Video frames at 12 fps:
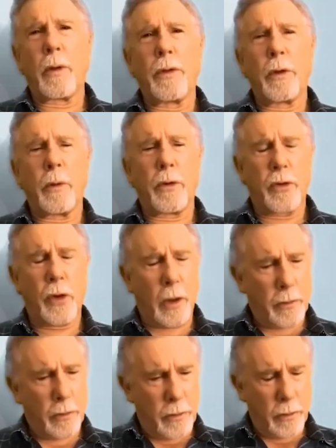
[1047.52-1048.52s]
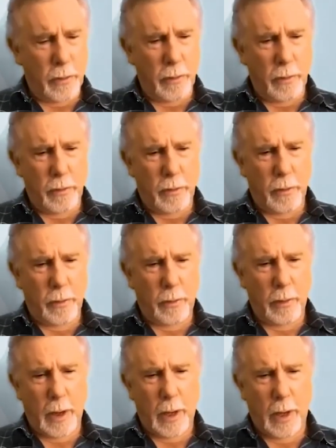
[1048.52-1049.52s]
thing which I do
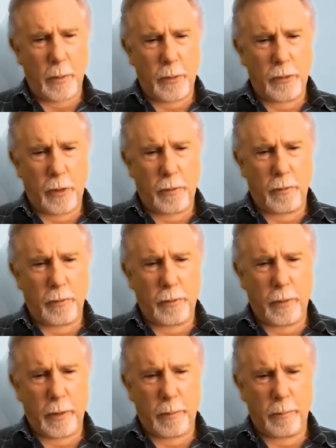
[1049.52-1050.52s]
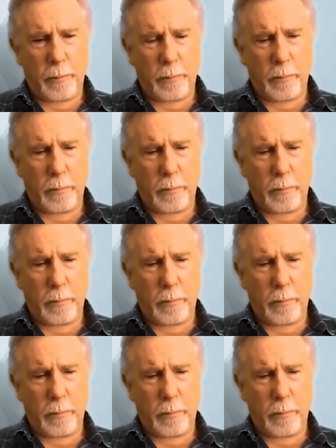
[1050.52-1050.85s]
now, which I've all